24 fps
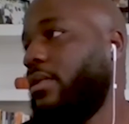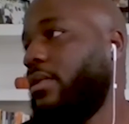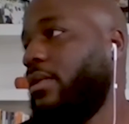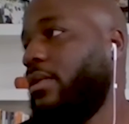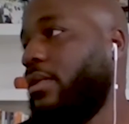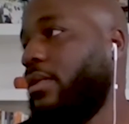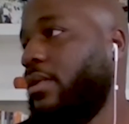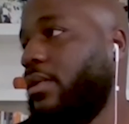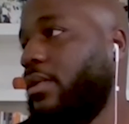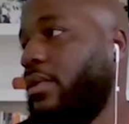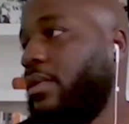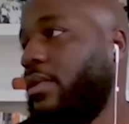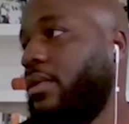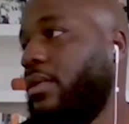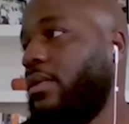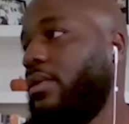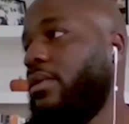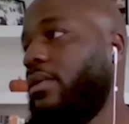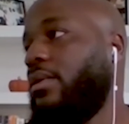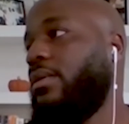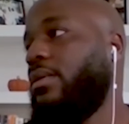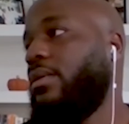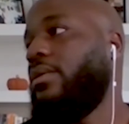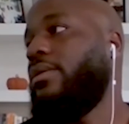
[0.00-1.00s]
Yep,
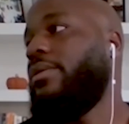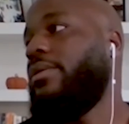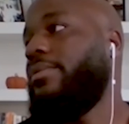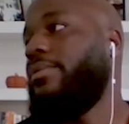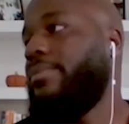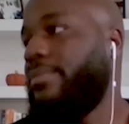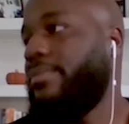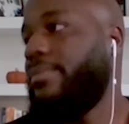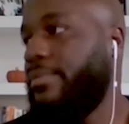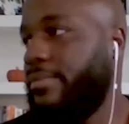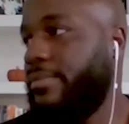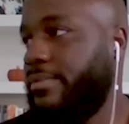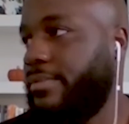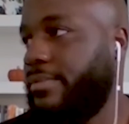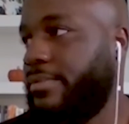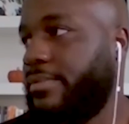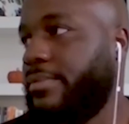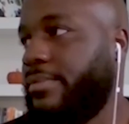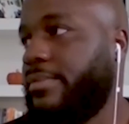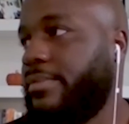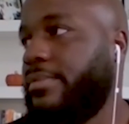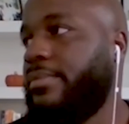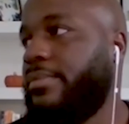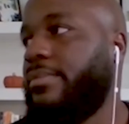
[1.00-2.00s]
she's a breast cancer
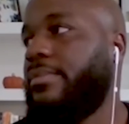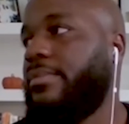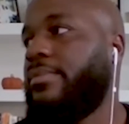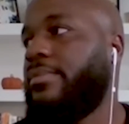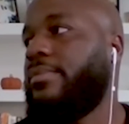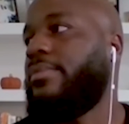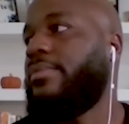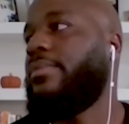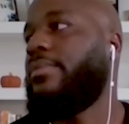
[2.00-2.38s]
survivor.